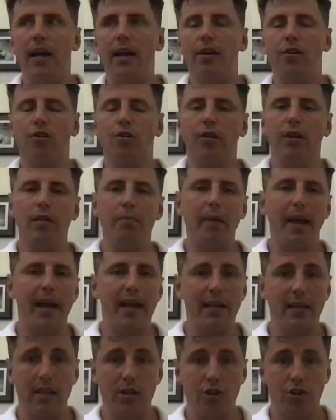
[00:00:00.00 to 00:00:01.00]
And chronic
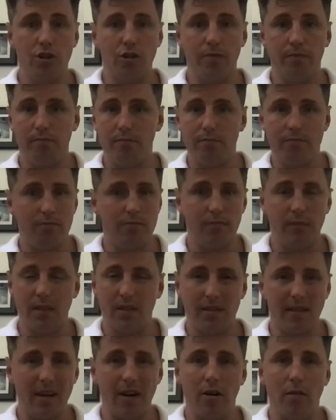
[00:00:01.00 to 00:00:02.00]
pain is,
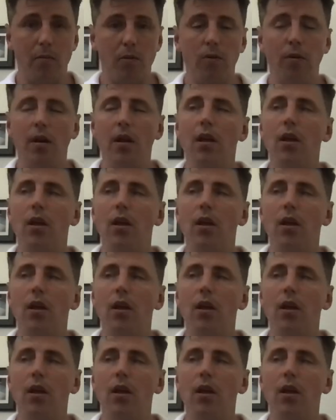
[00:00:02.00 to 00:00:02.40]
it's terrible.